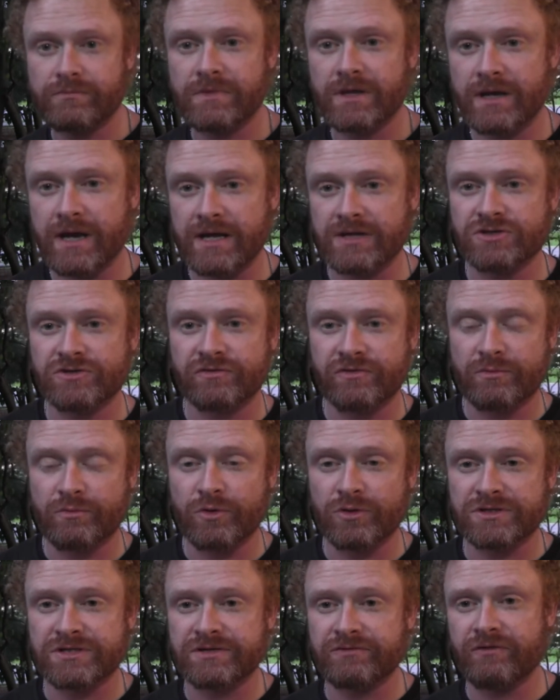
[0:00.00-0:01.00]
the nature of the
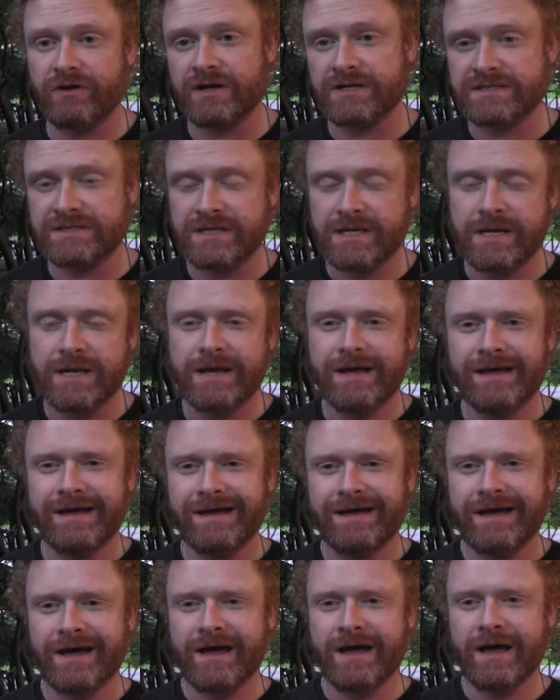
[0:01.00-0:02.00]
books he writes.
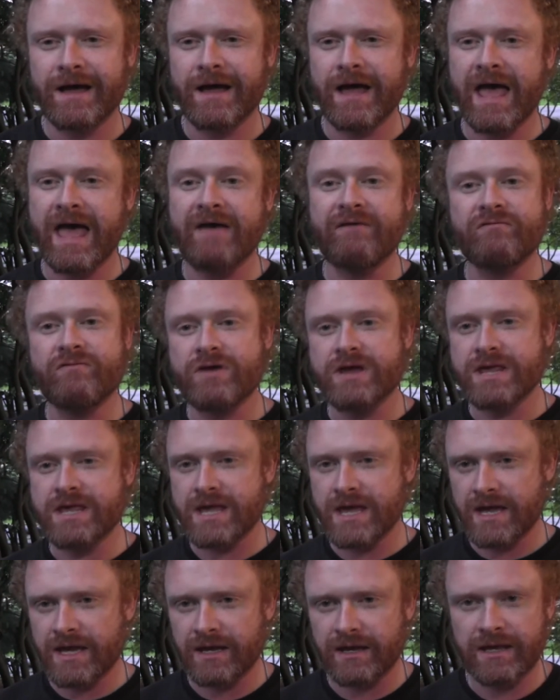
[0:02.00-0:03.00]
Every
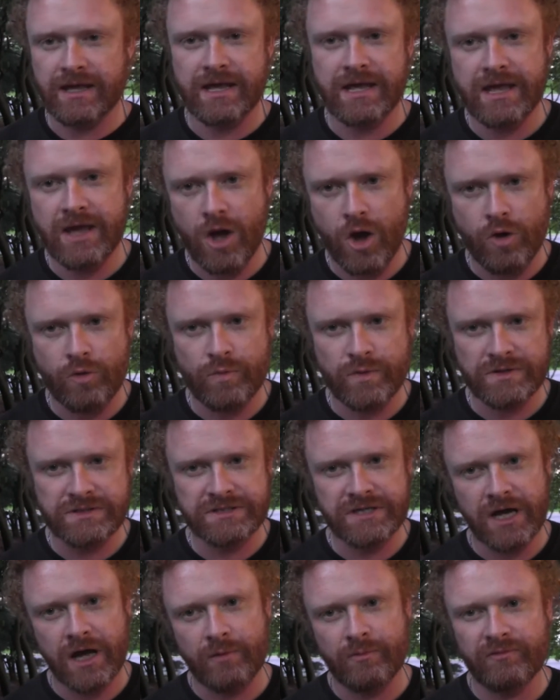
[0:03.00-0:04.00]
year he
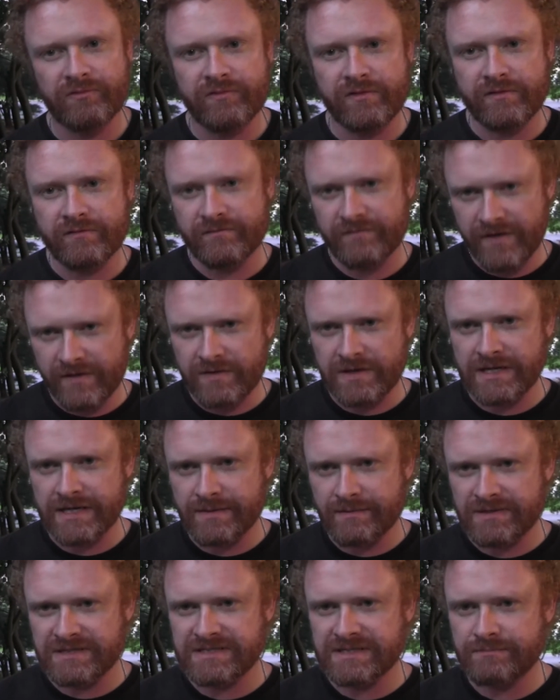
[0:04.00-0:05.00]
opens up for a very
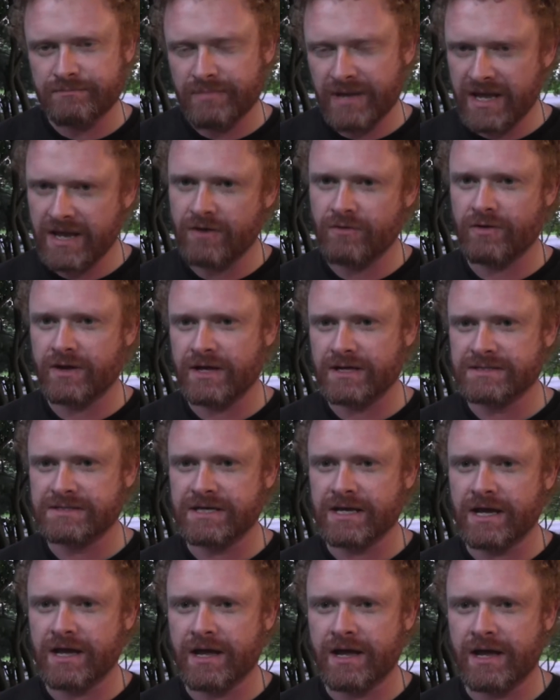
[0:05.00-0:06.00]
limited period
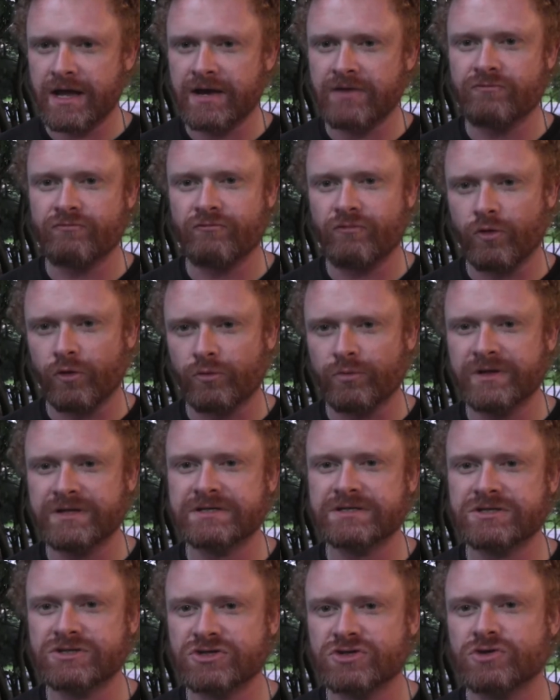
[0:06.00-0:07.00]

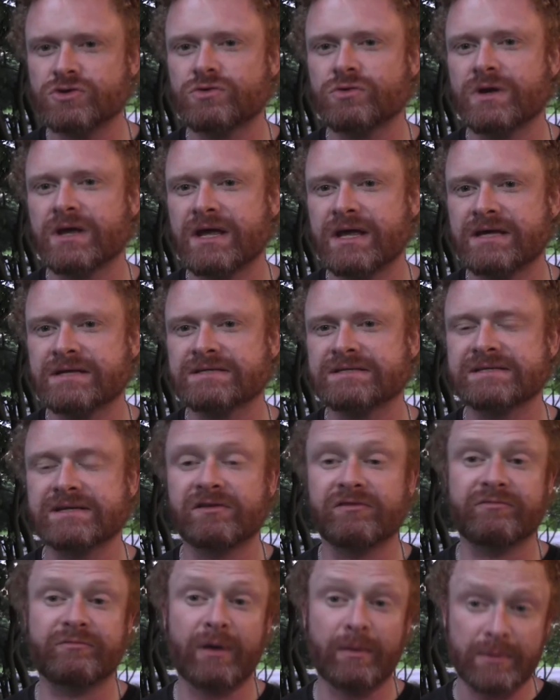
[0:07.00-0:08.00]
enrollment to his
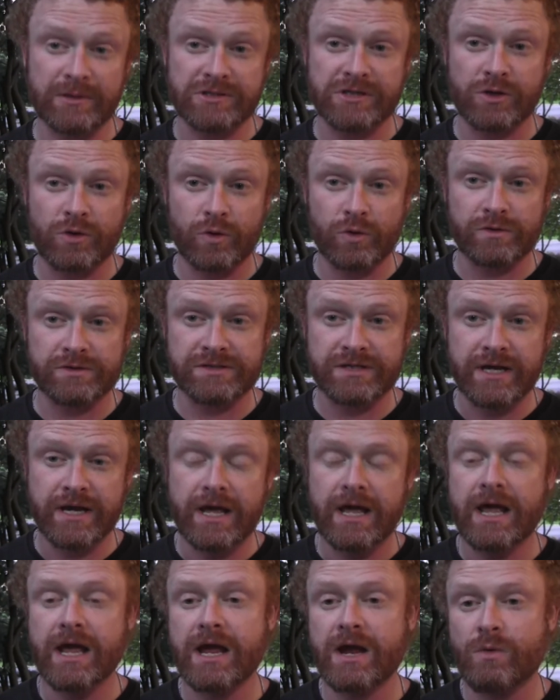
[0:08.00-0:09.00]
self-publishing course,
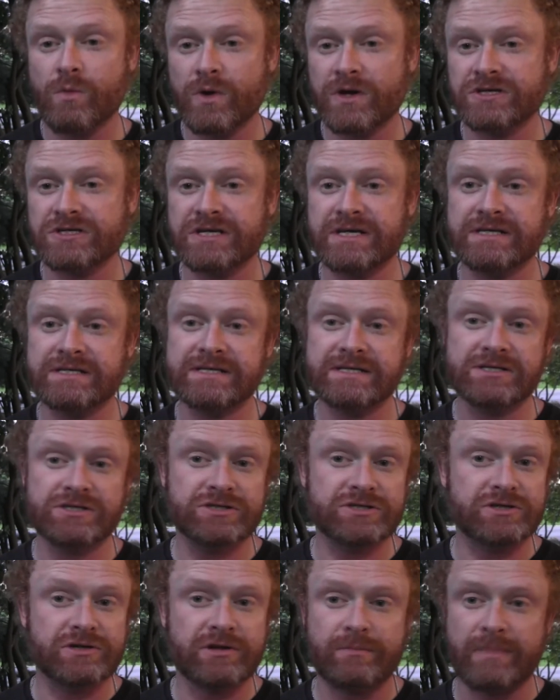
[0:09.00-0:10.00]
in which he
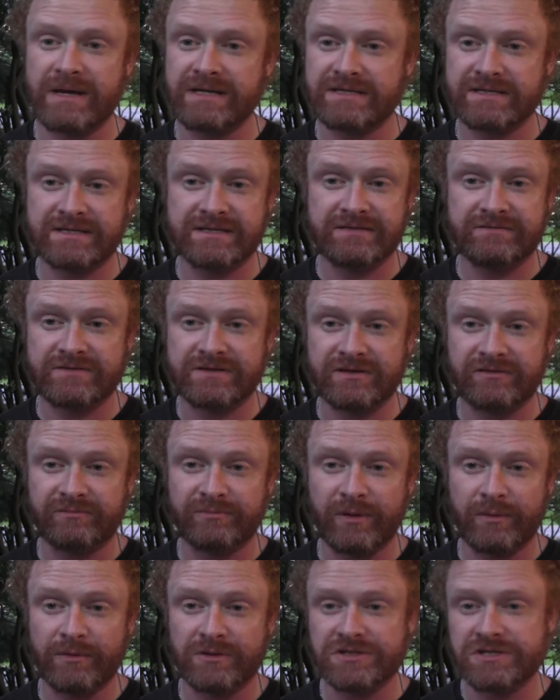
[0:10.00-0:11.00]
teaches you the basics of
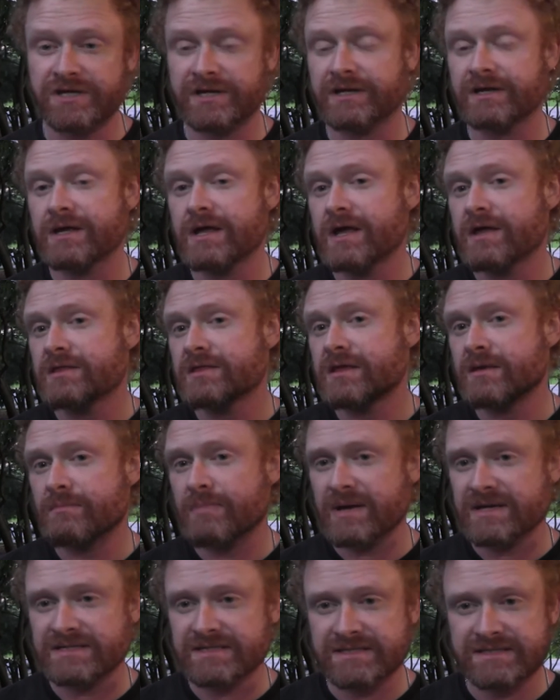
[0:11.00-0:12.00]
self-publishing, the
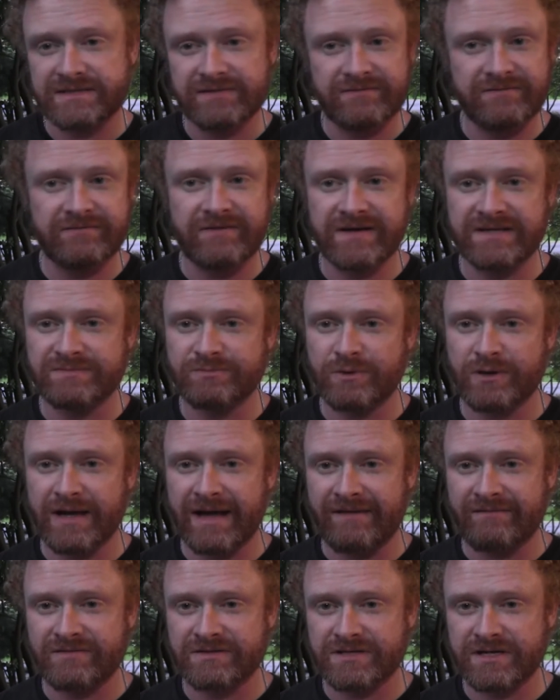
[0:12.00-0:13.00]
basics of Facebook
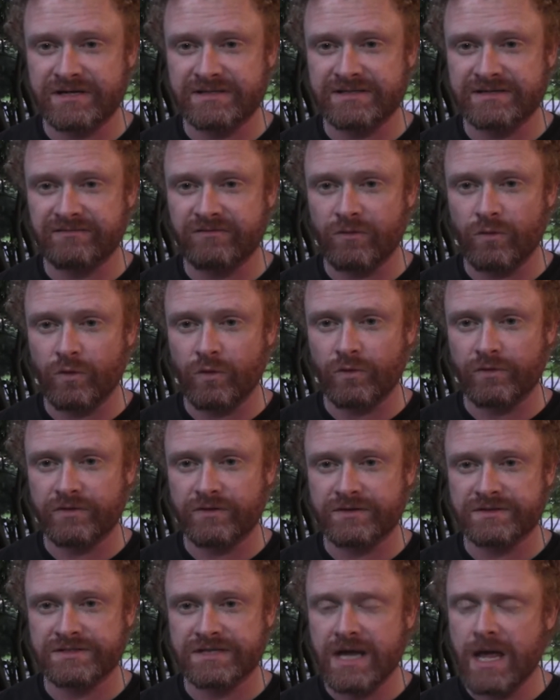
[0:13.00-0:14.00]
advertising for
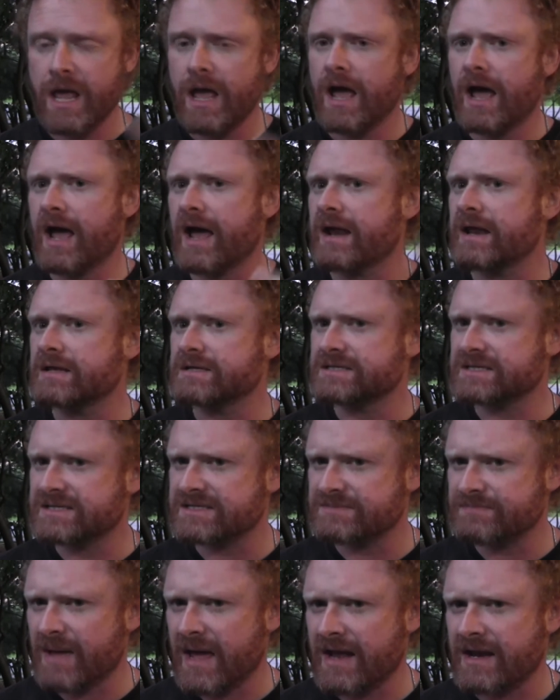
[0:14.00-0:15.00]
authors, and it's
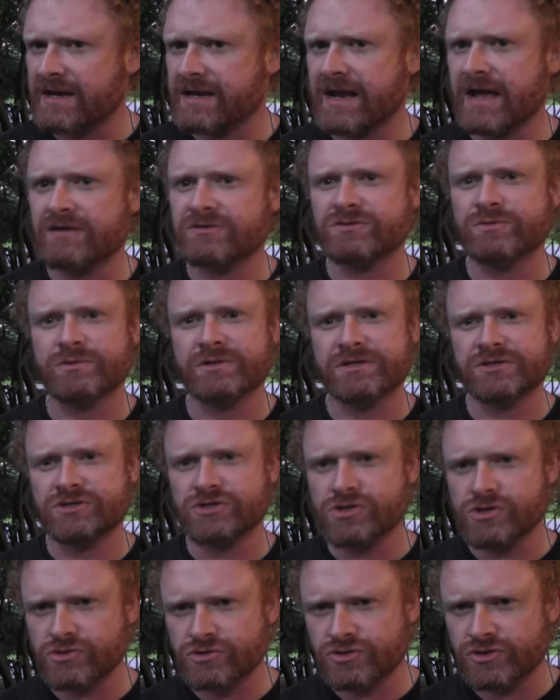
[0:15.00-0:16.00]
expanded now. So he does
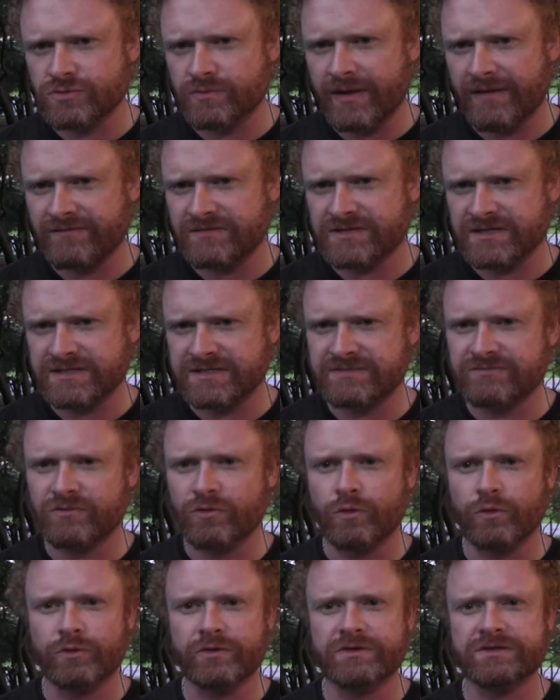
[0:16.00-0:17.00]
YouTube advertising
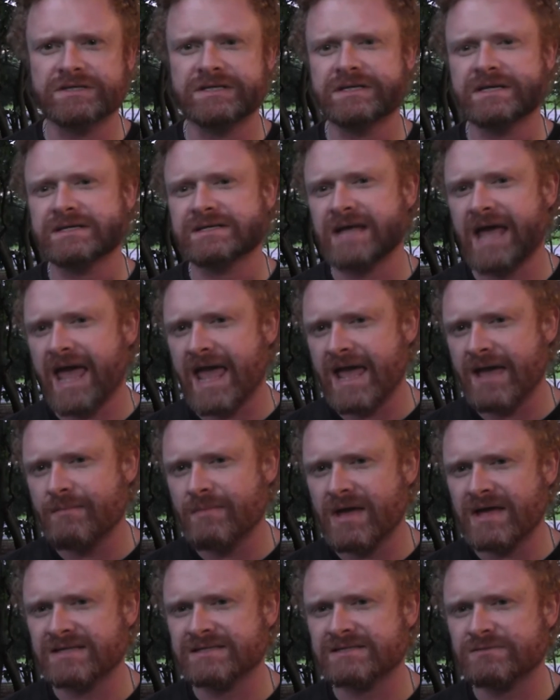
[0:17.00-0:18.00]
for authors, he does
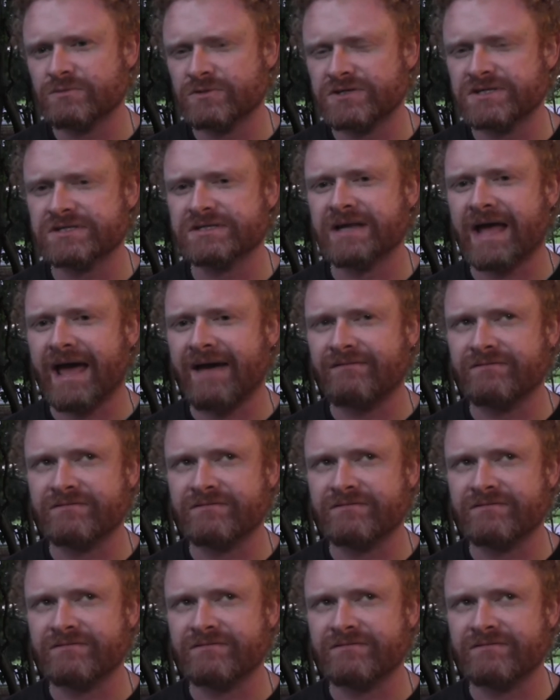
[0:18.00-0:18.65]
AMS, which is